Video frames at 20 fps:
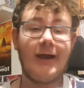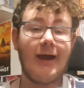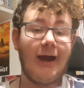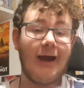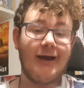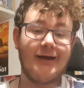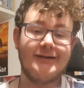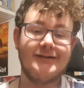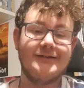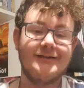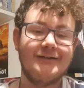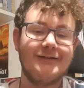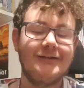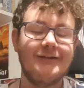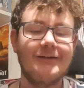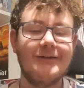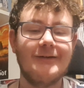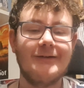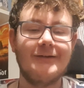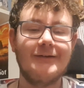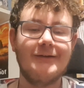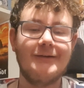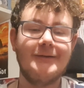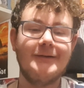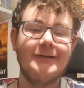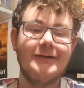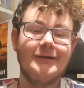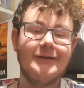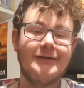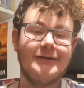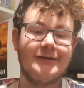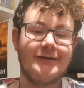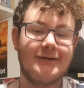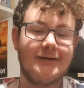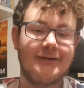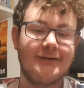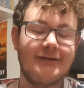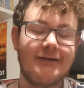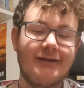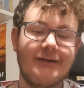And
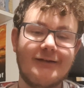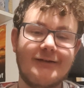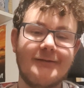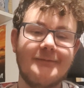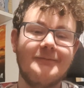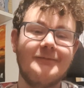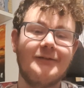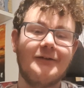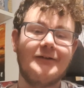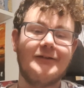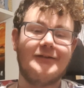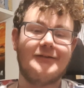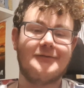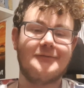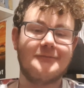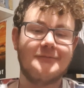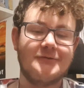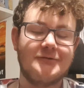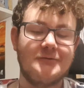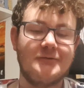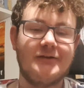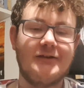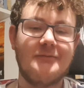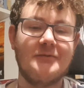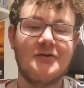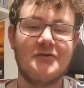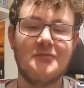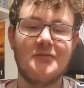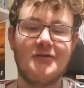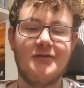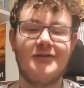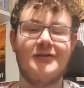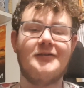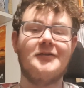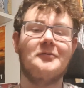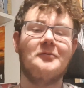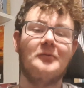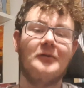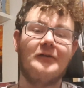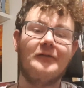yeah, some nice juicy
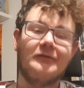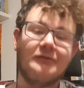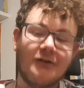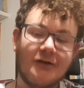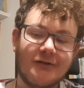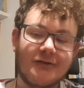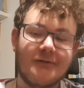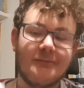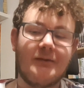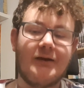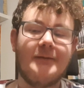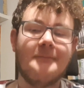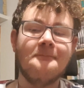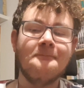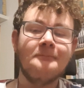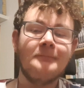moments with Natsumi.